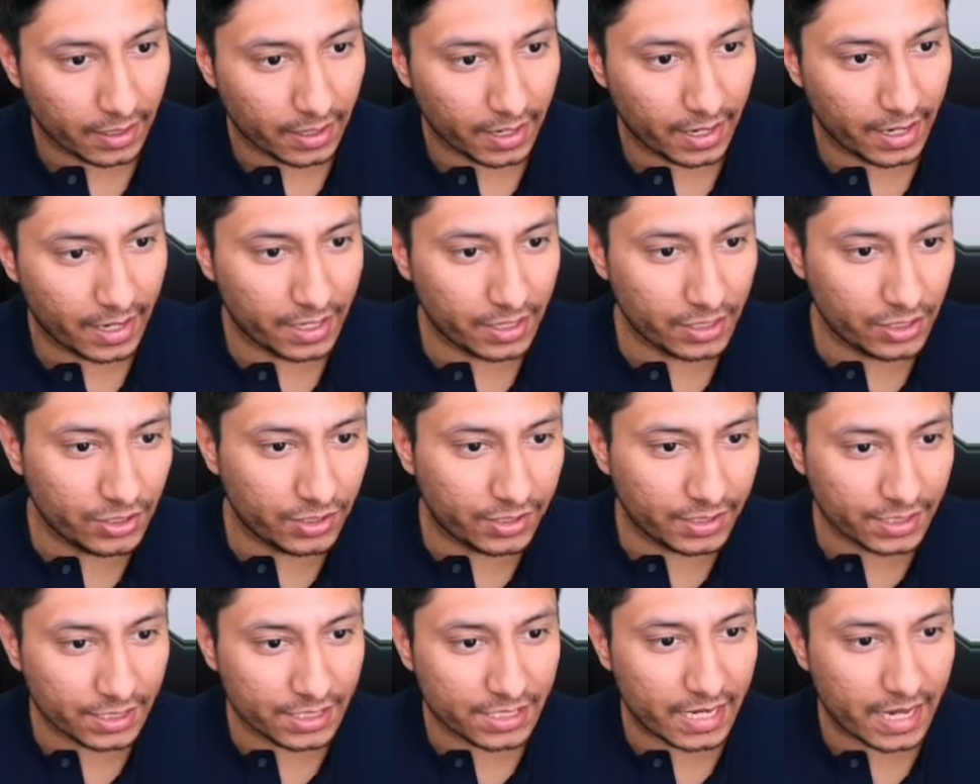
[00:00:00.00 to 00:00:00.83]
and you
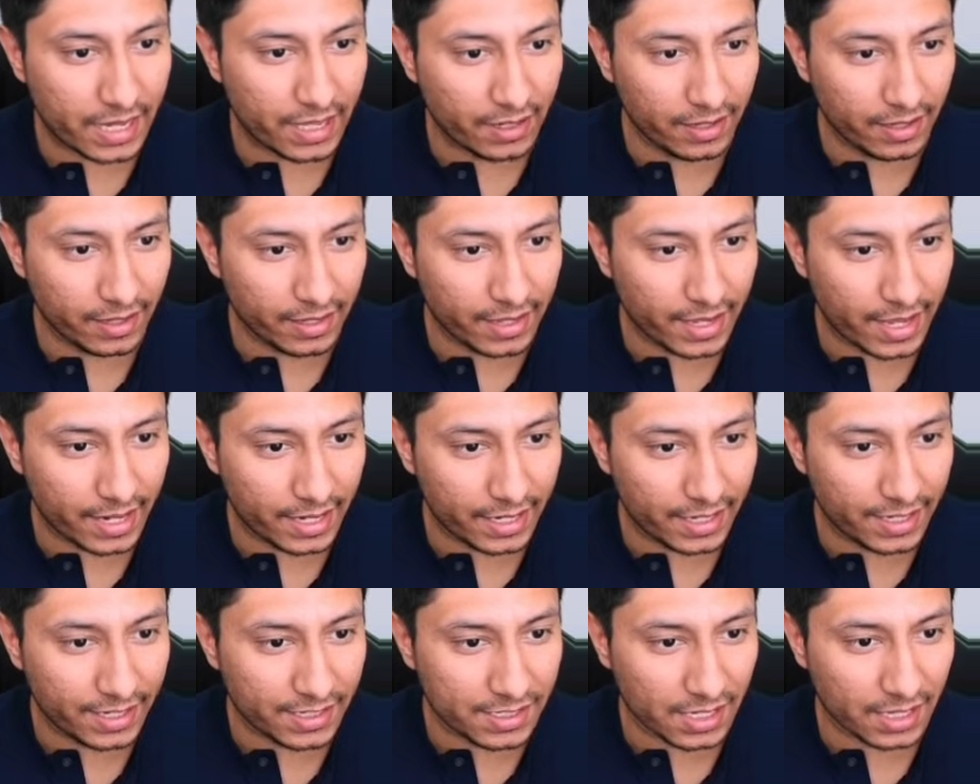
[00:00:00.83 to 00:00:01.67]
can tell
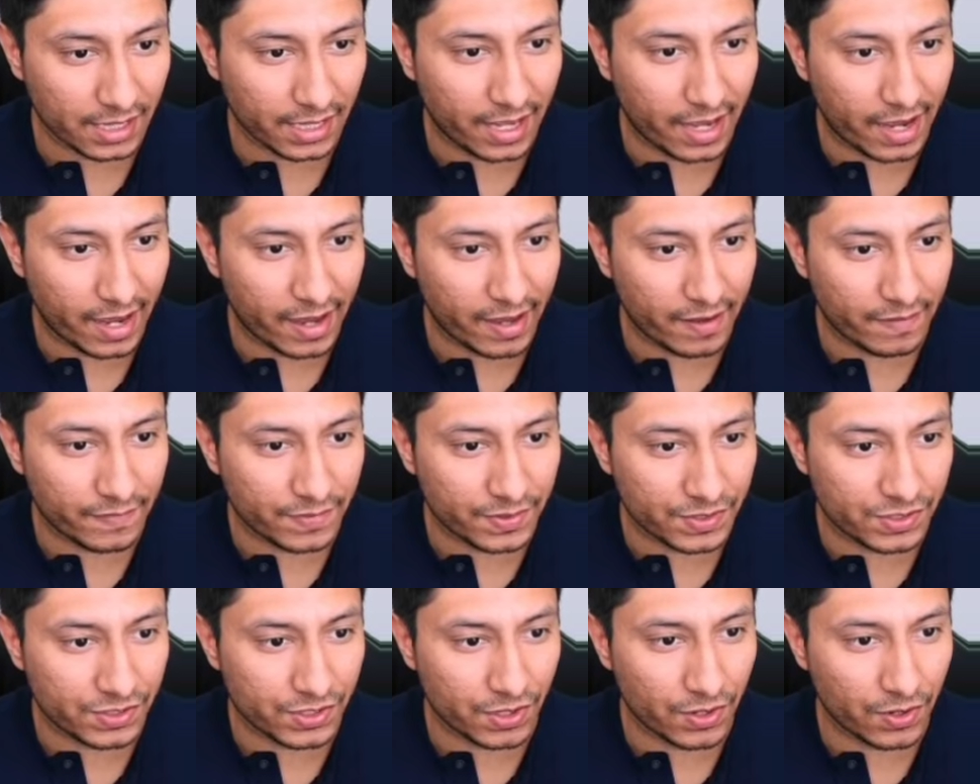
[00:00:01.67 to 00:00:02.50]
that it is alive.
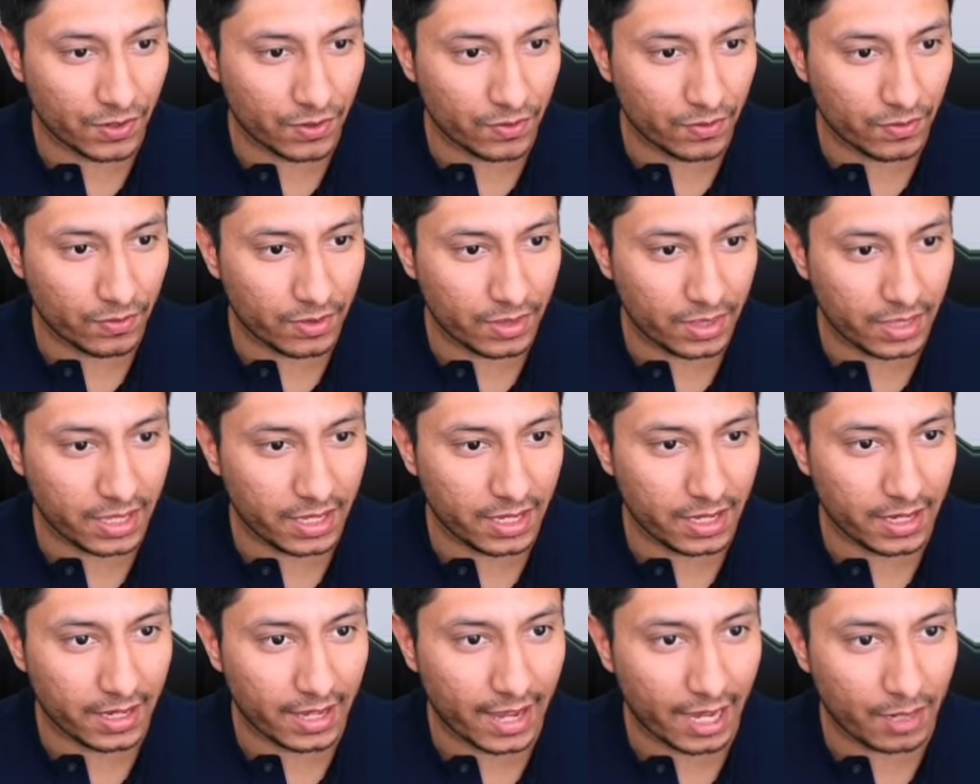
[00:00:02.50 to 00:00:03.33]
So
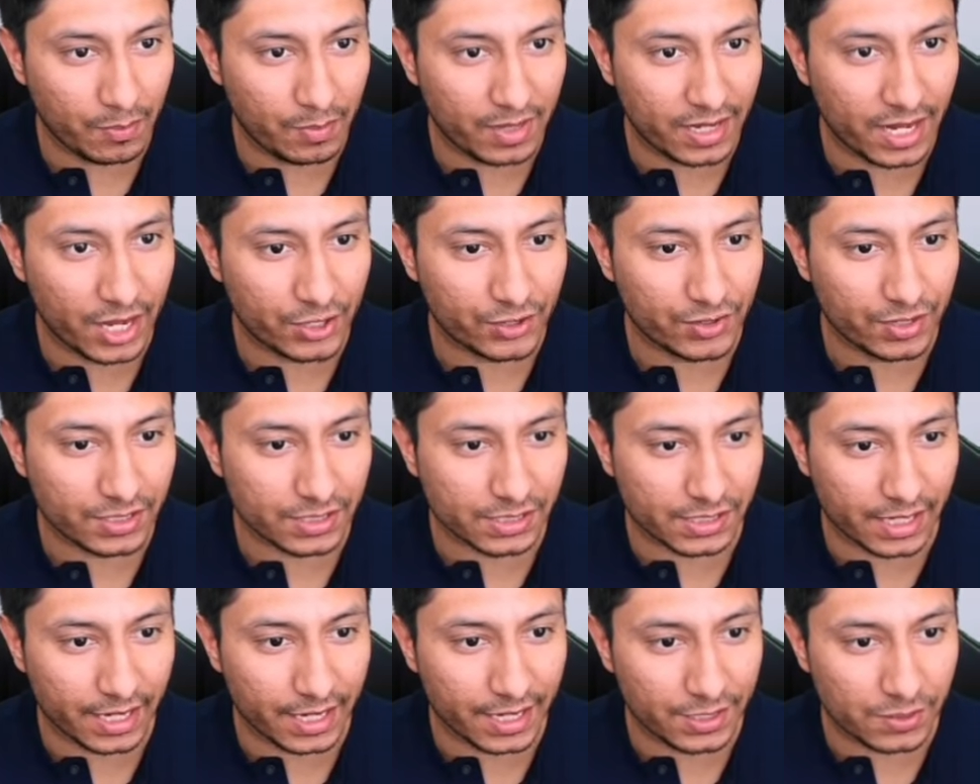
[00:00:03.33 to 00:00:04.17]
the IP
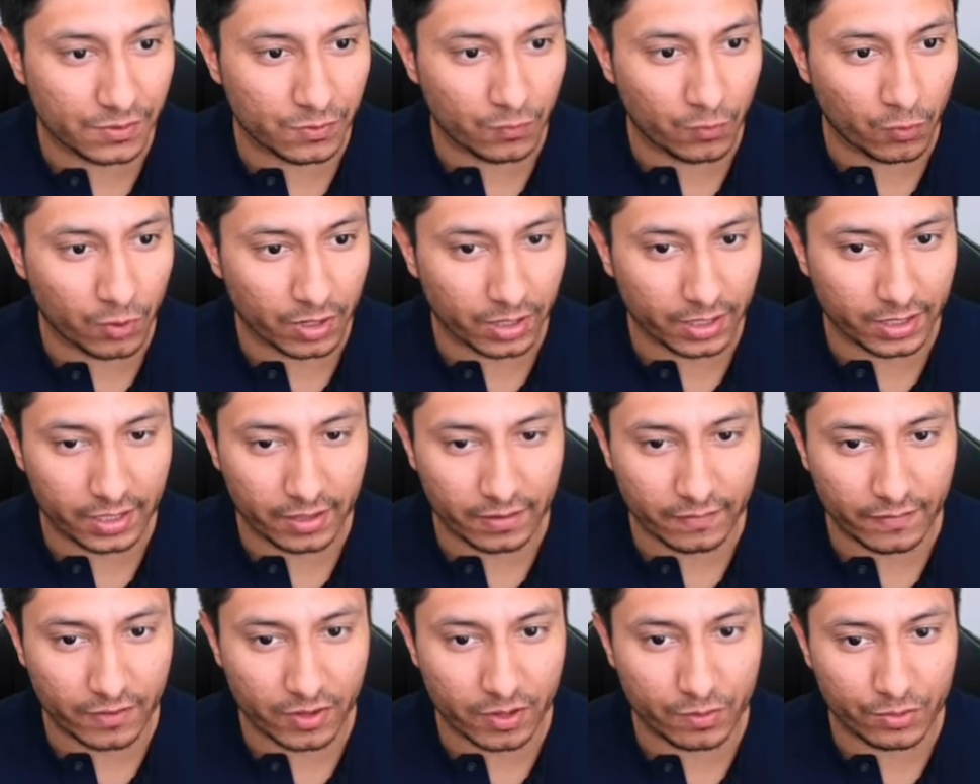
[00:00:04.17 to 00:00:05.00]
address is
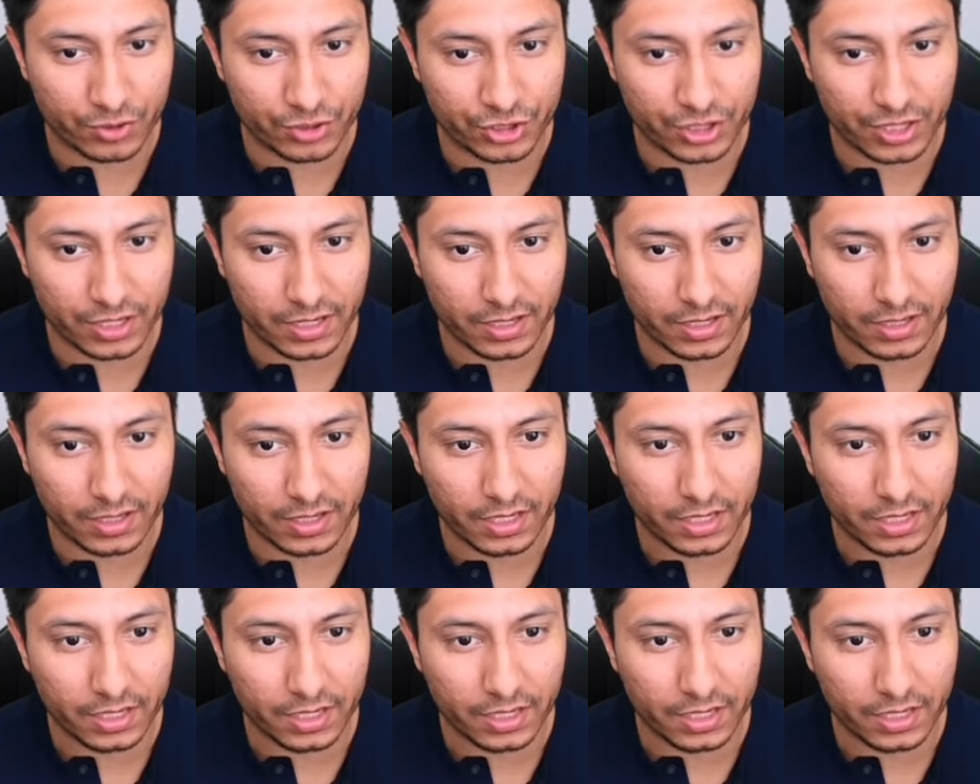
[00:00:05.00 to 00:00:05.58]
working for the machine,